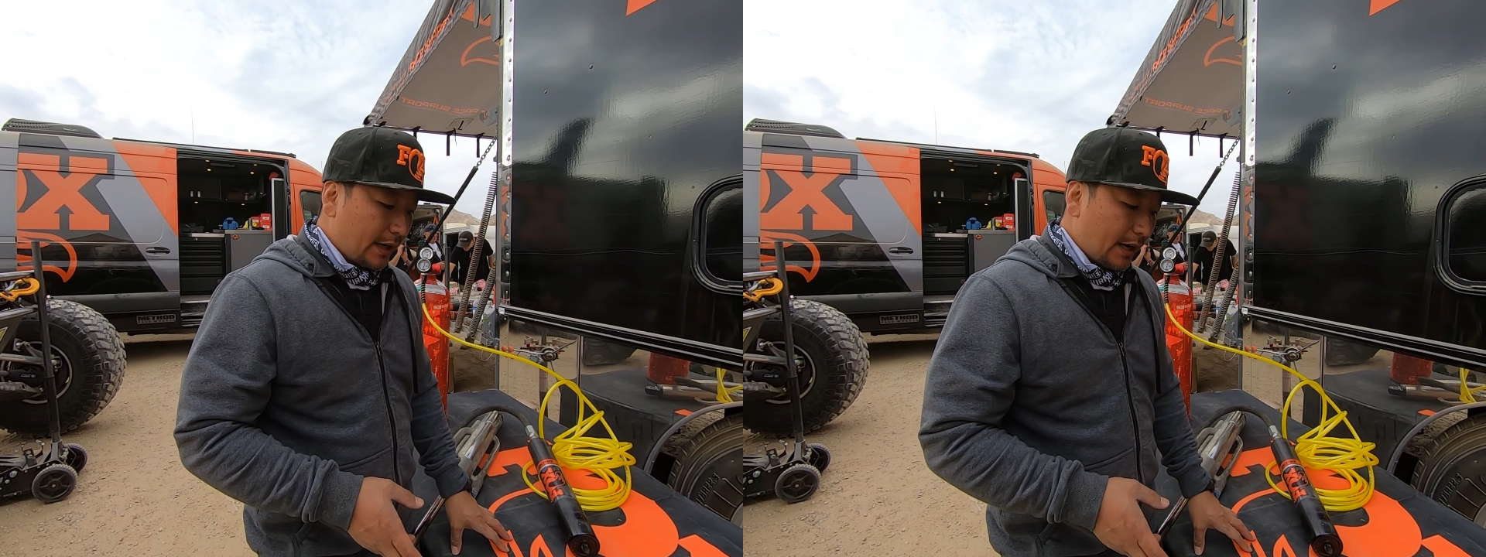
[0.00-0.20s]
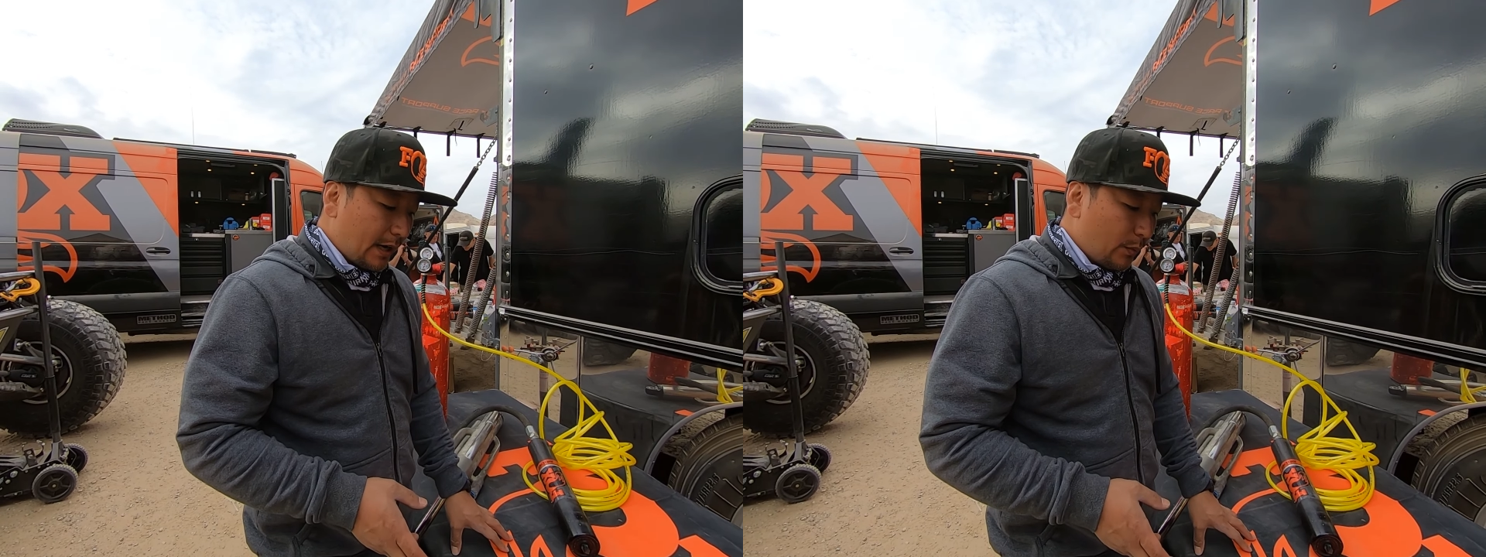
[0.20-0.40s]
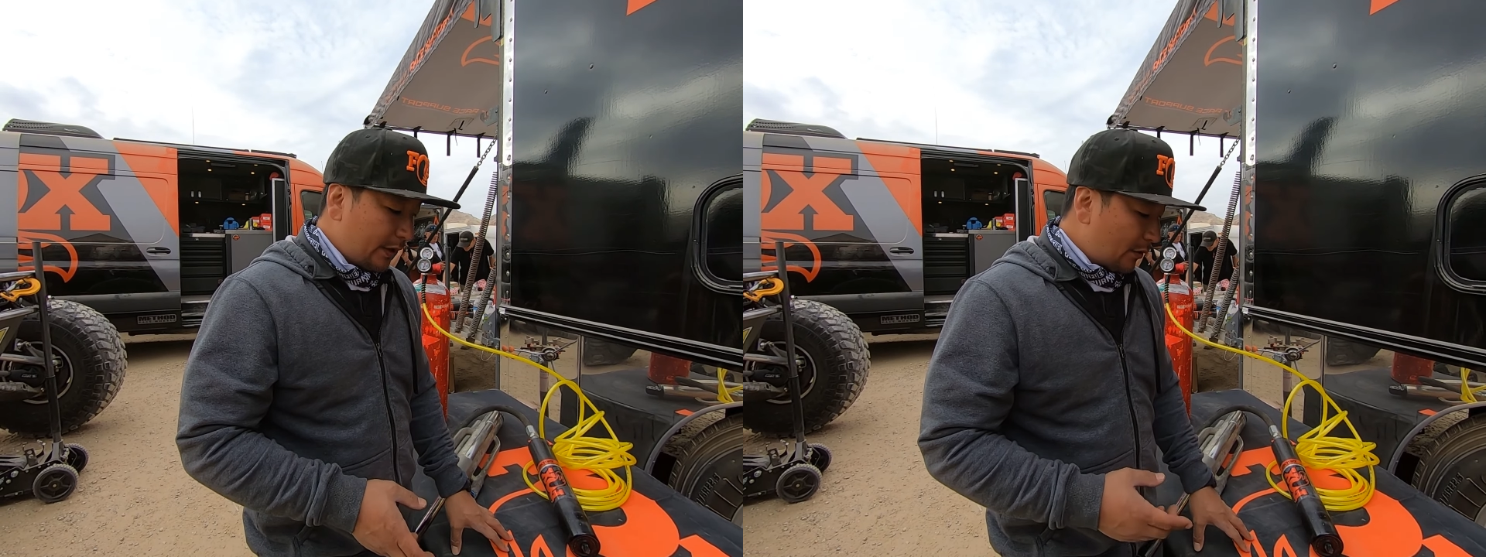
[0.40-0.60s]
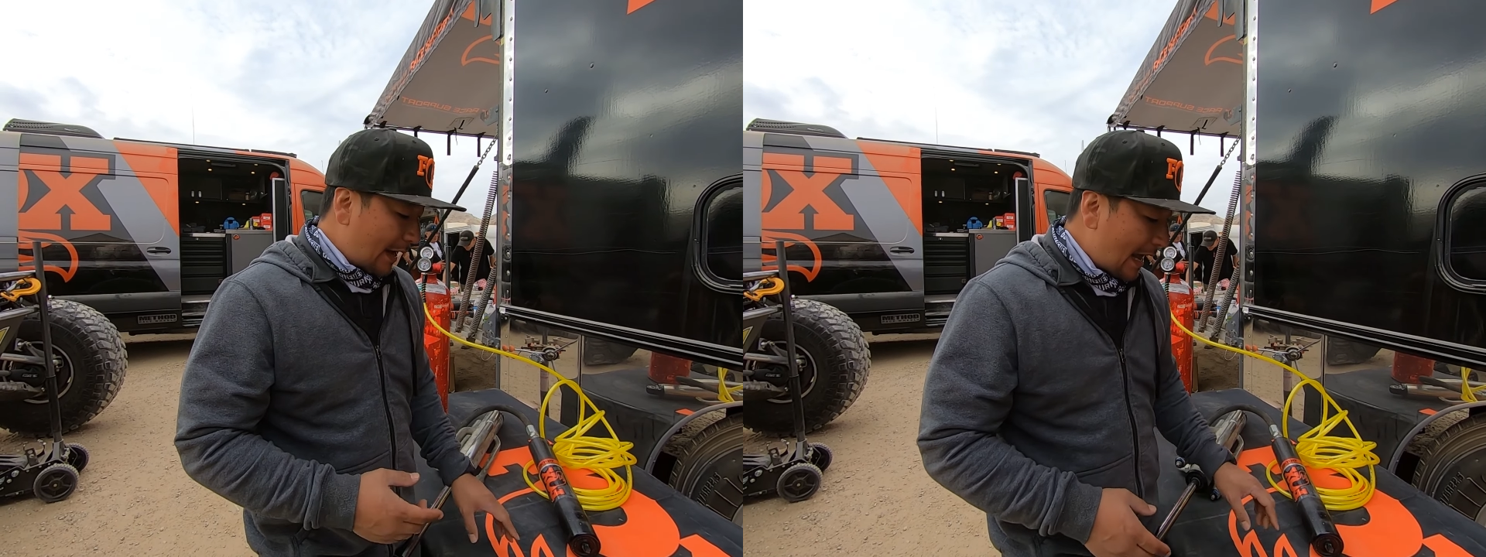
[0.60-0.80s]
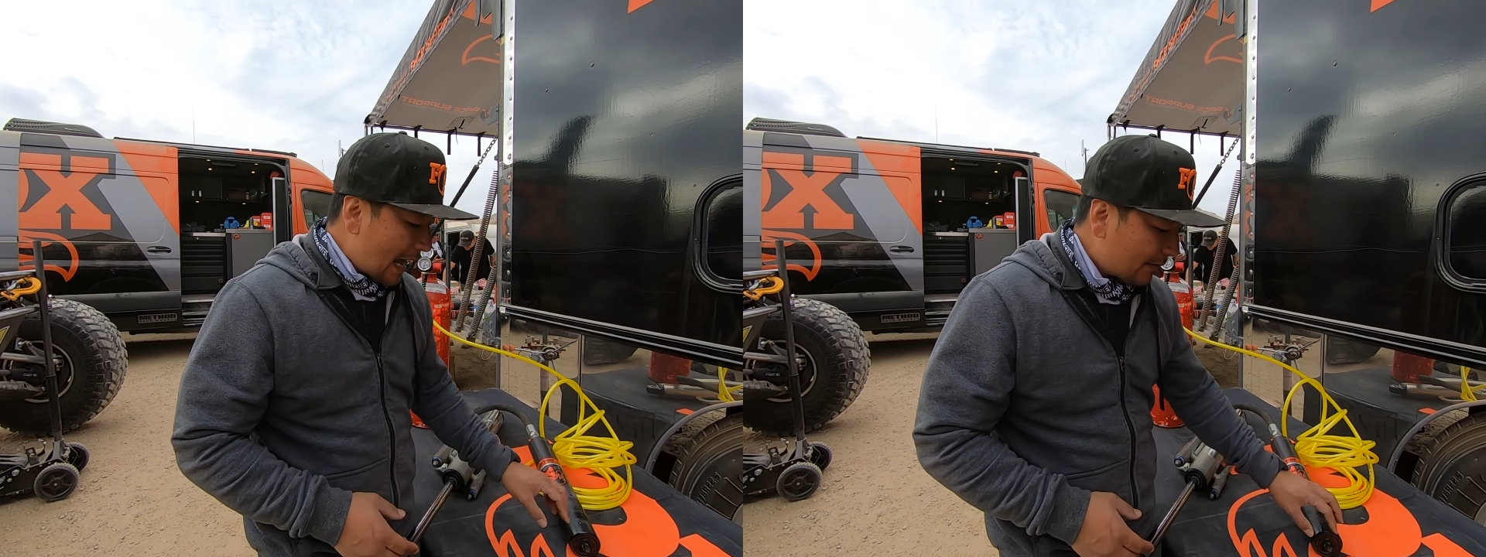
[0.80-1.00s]
uh, we
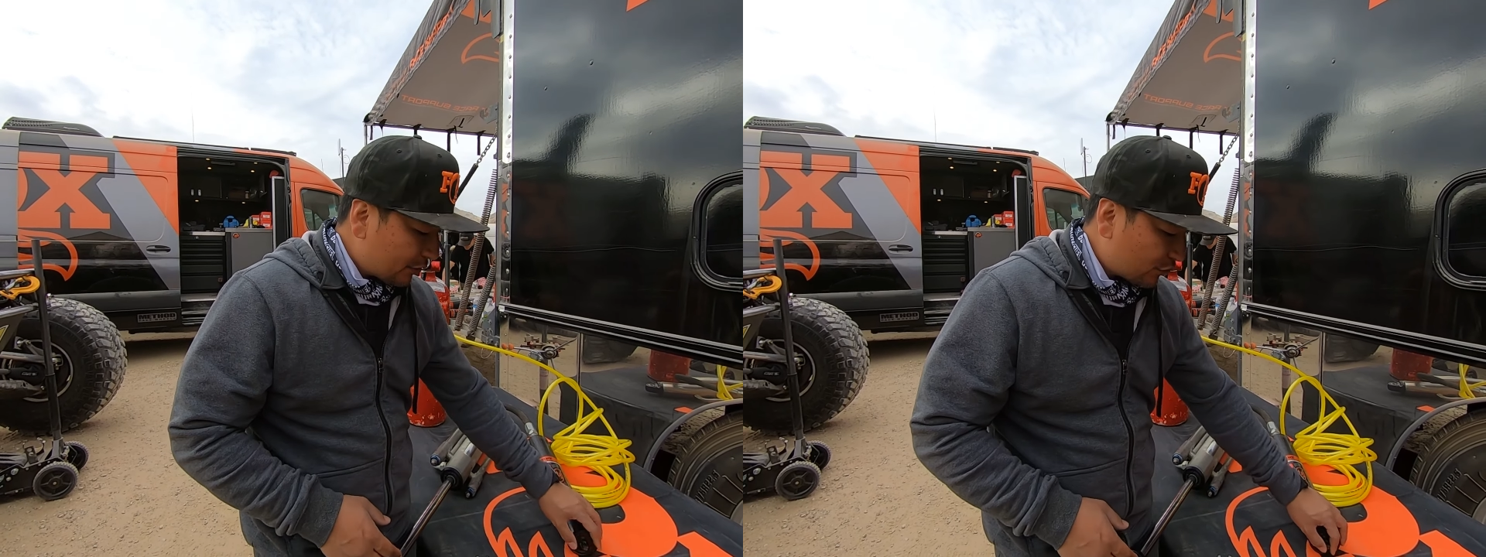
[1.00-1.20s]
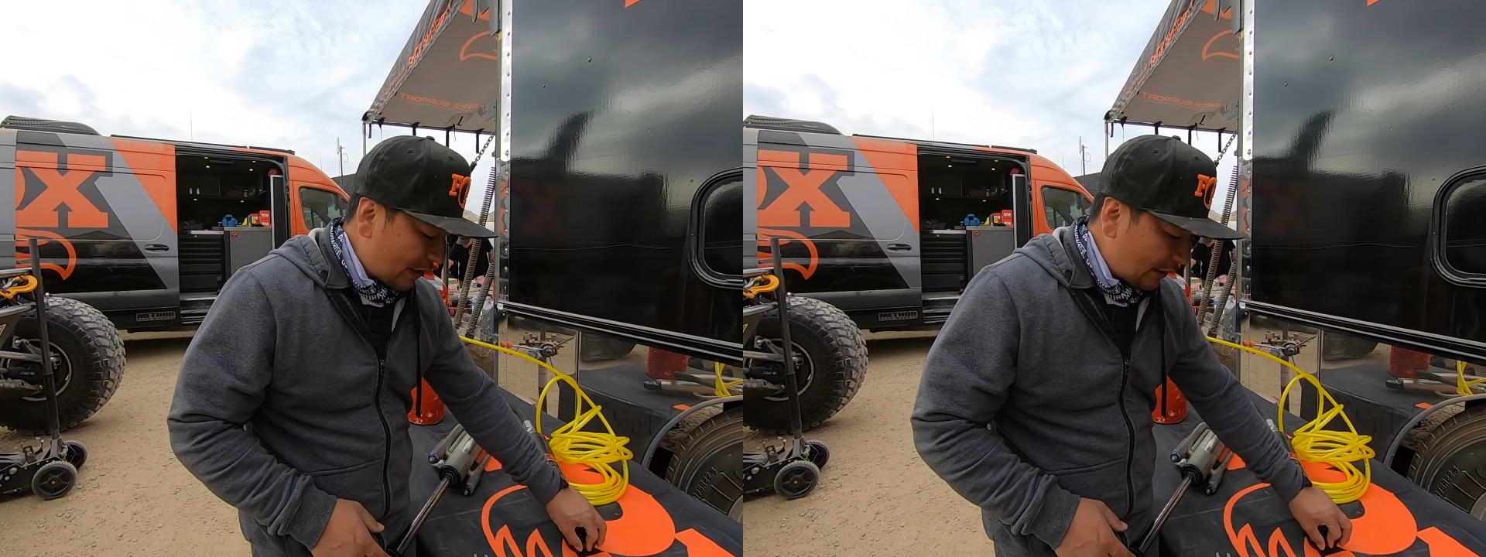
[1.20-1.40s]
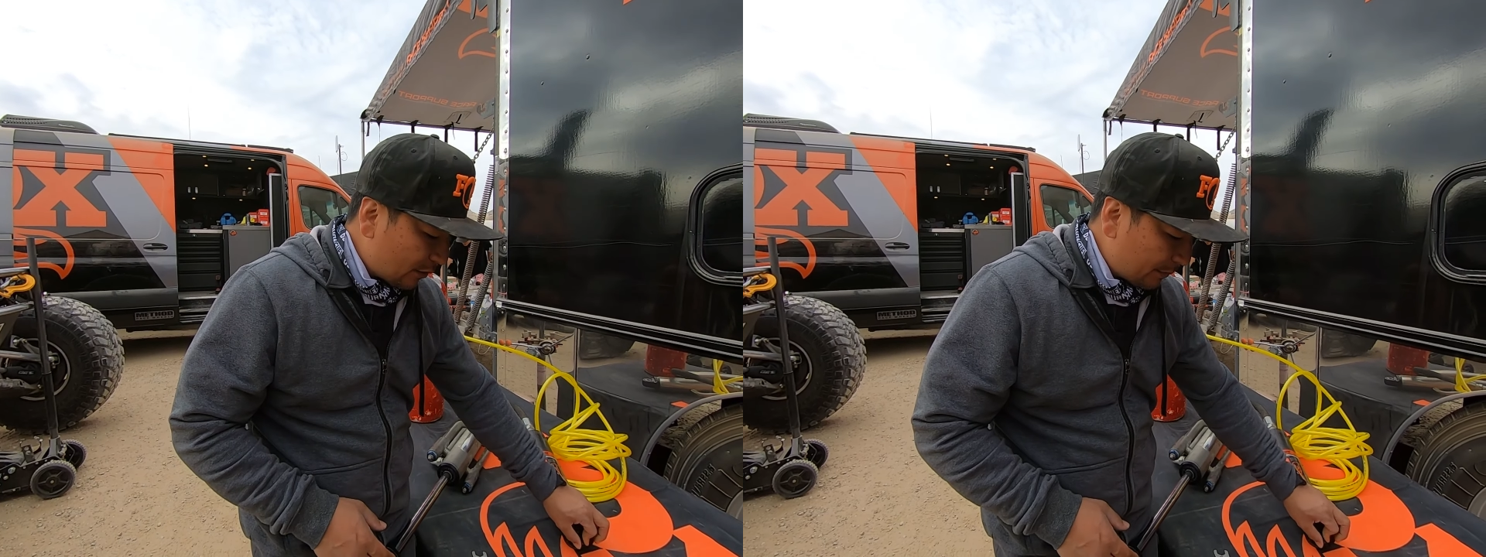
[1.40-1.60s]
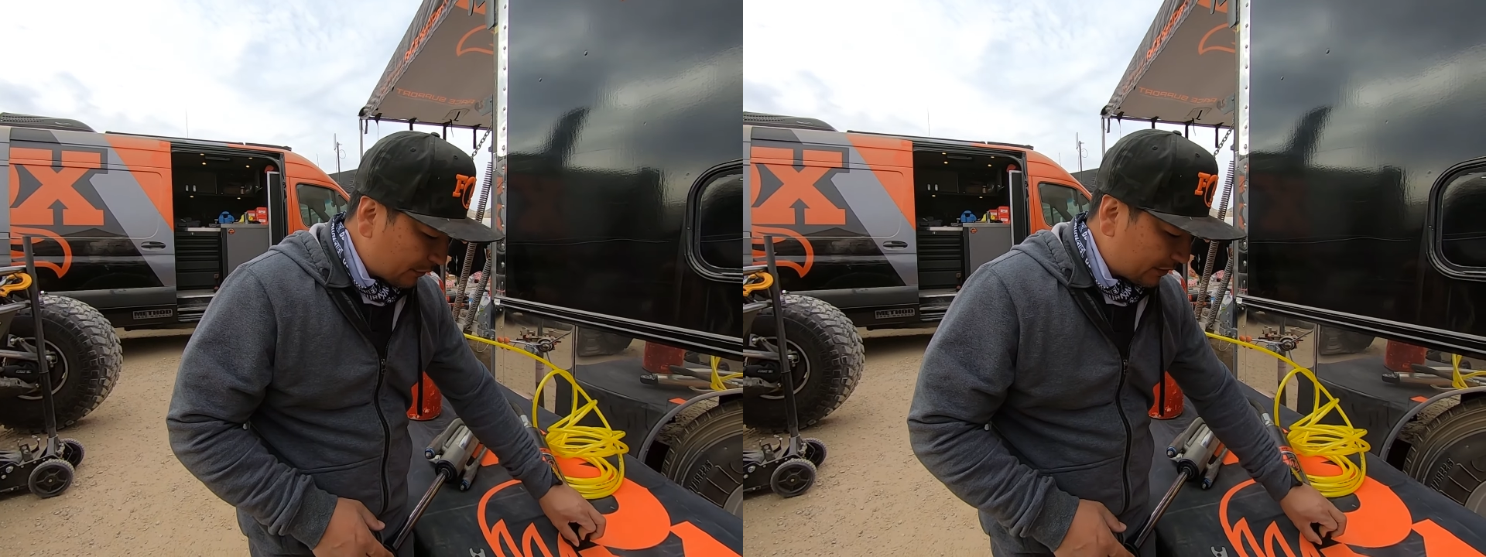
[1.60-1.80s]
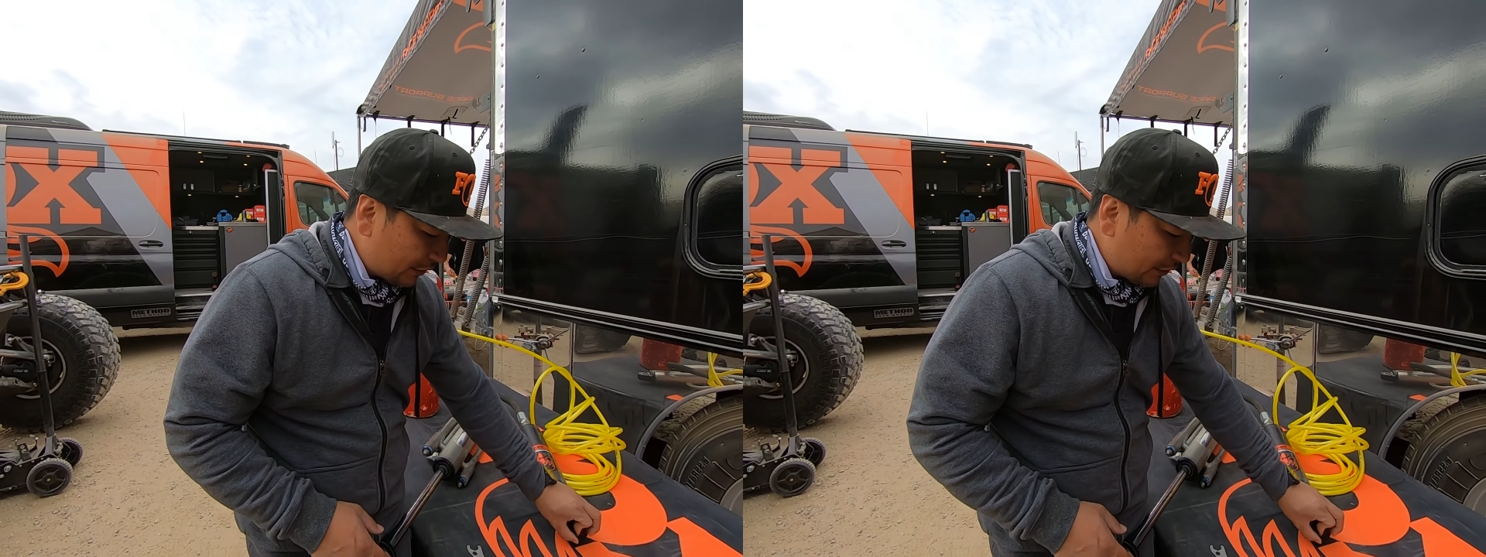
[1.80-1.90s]
don't have a Schrader built